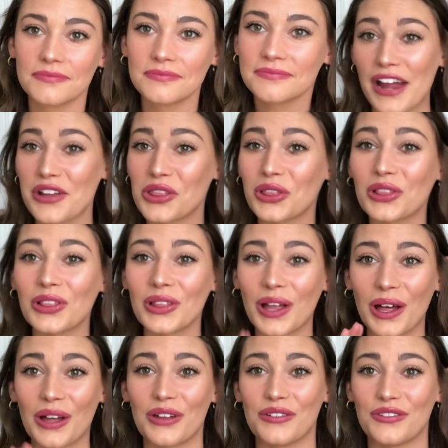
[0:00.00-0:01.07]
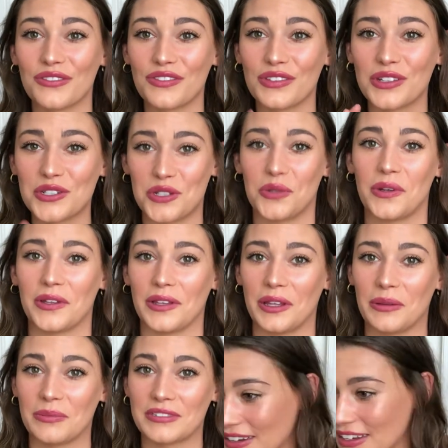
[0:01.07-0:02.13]
I love the dewy
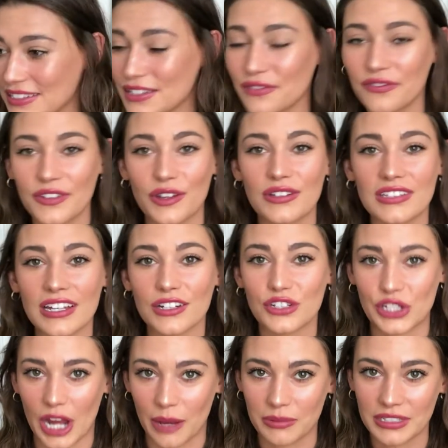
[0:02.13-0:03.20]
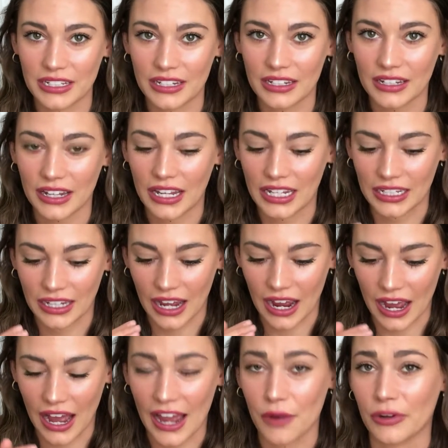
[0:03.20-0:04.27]
lips because it feels like chapstick and
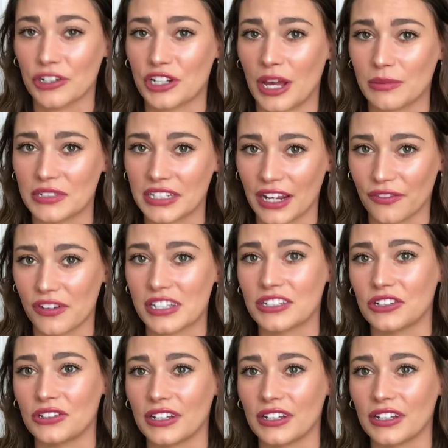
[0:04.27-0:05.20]
I wear chapstick every single